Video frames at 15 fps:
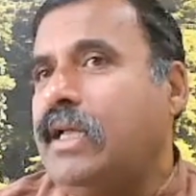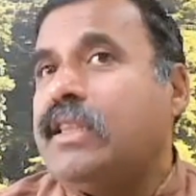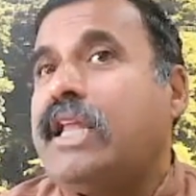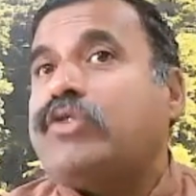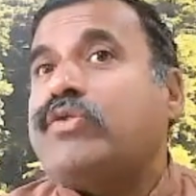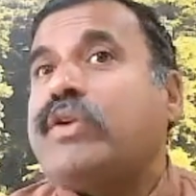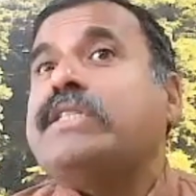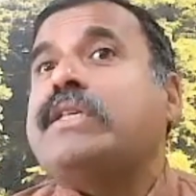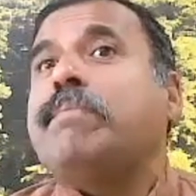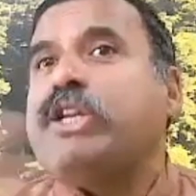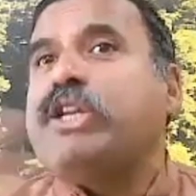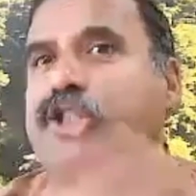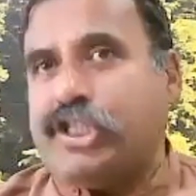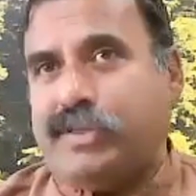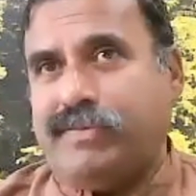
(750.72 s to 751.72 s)
That's why he is the
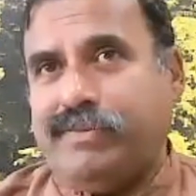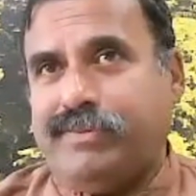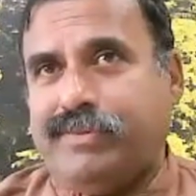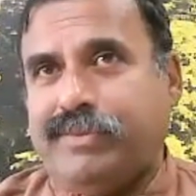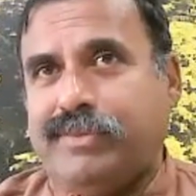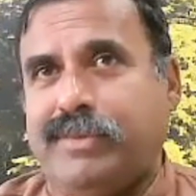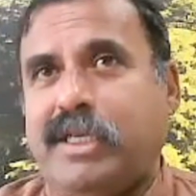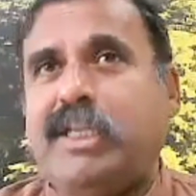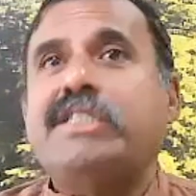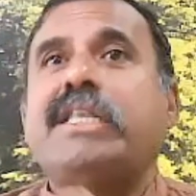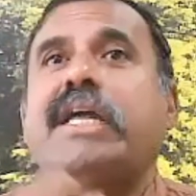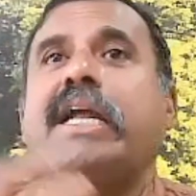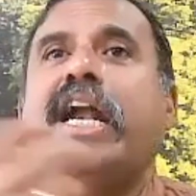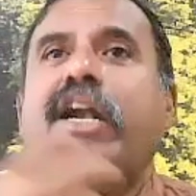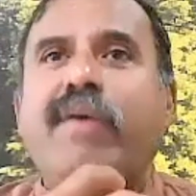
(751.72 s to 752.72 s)
bridge. He is
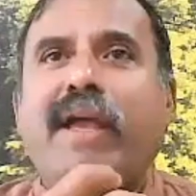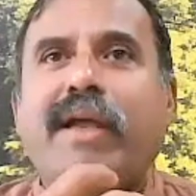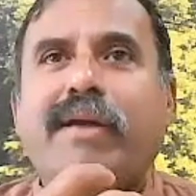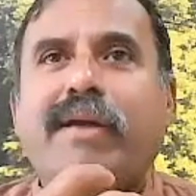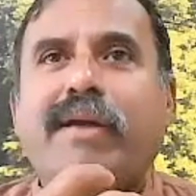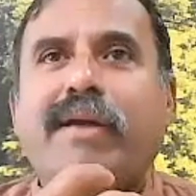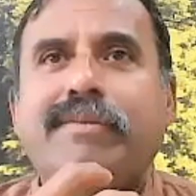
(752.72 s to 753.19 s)
the gateway.